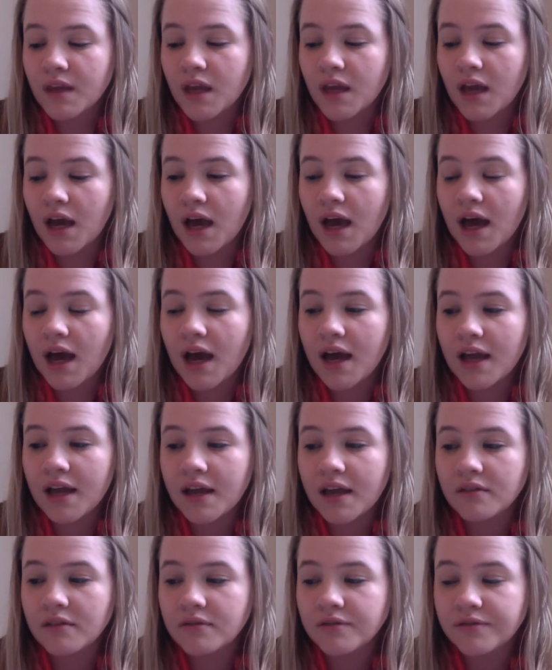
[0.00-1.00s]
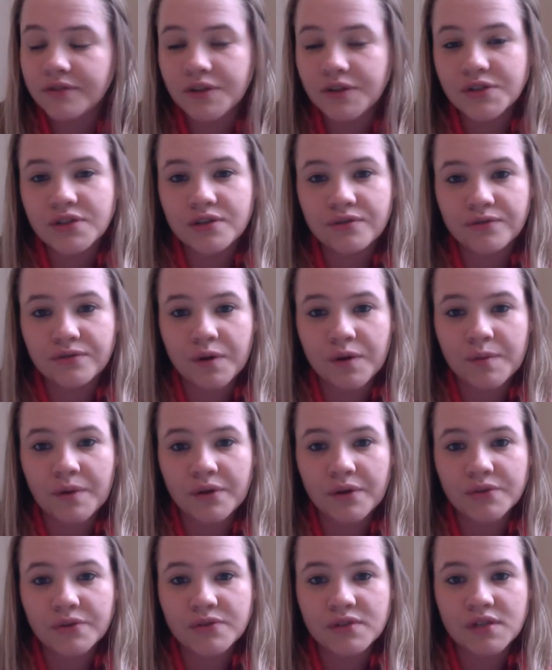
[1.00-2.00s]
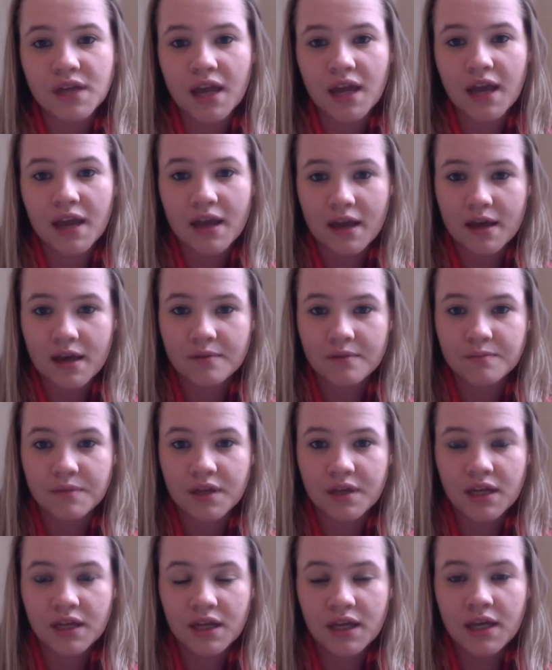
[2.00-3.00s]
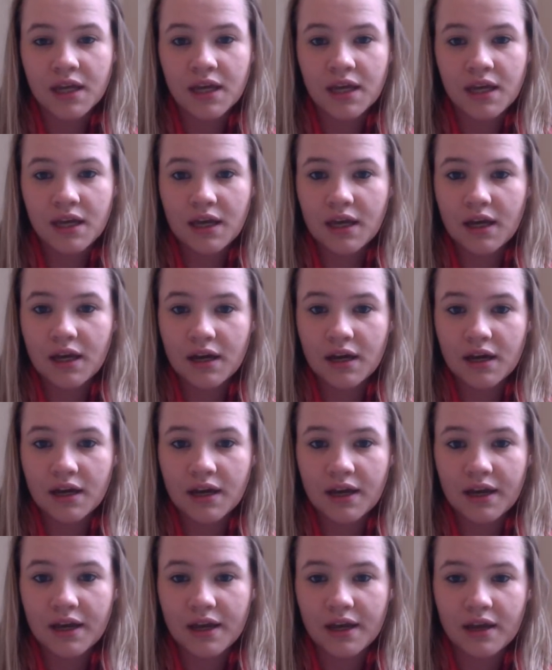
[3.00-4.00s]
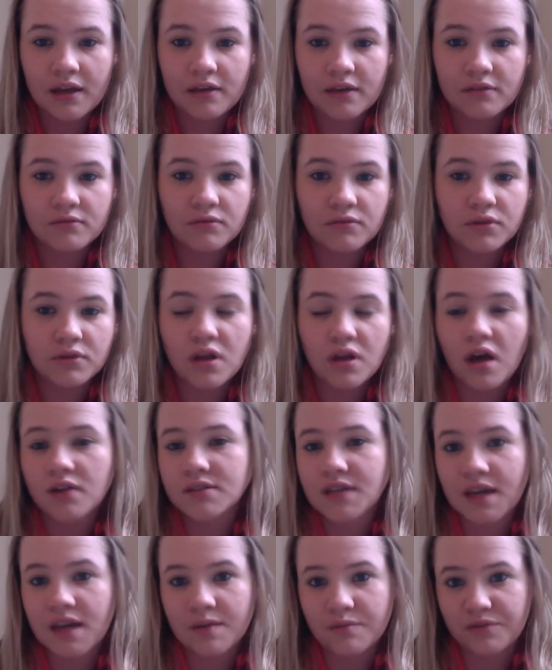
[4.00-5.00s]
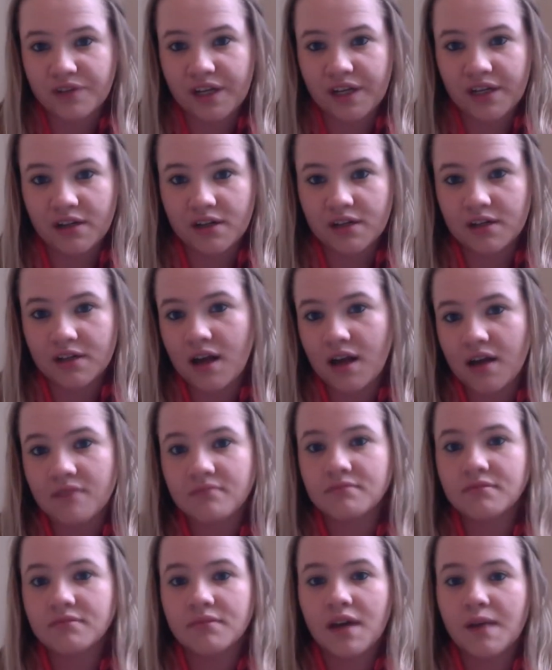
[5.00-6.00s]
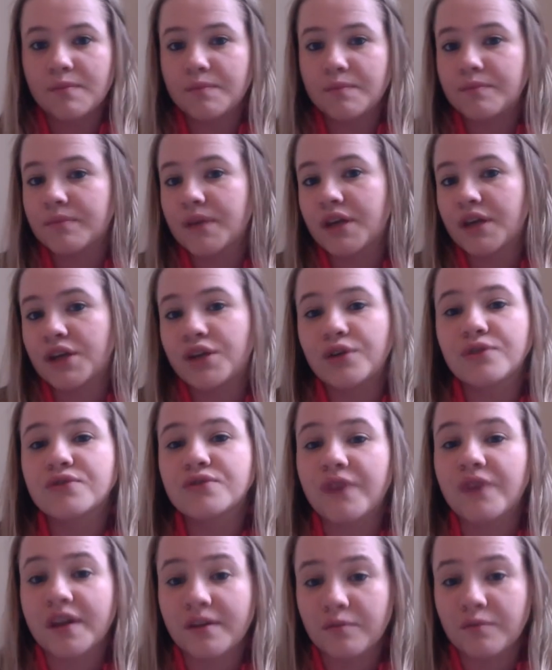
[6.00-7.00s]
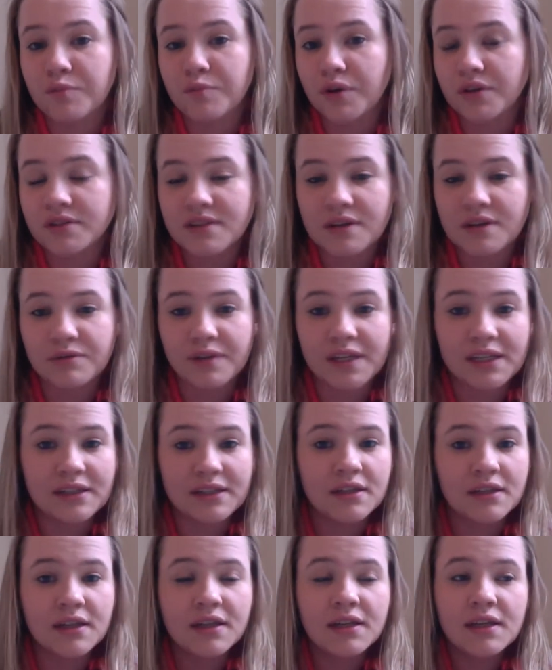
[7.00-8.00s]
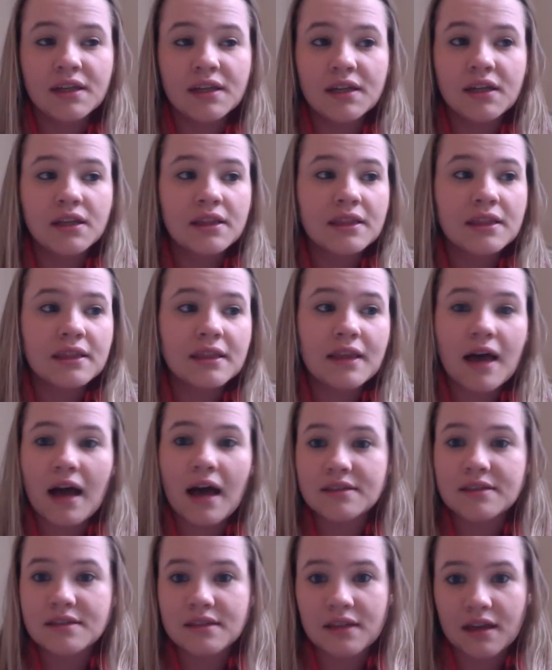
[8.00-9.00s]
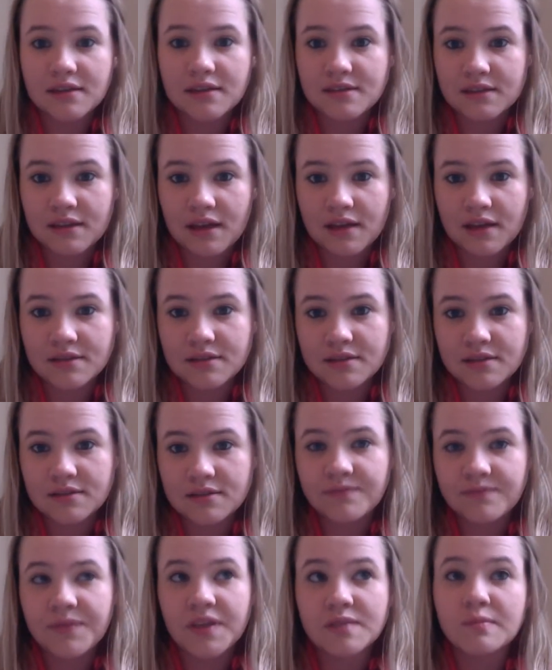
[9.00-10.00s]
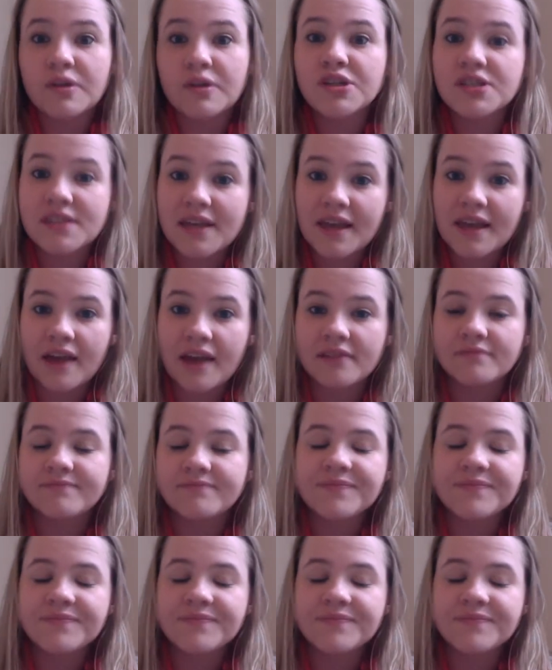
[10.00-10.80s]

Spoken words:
I first and foremost am a longtime reader. I'm a huge fan of books. I read lots and lots and lots, as much as I can.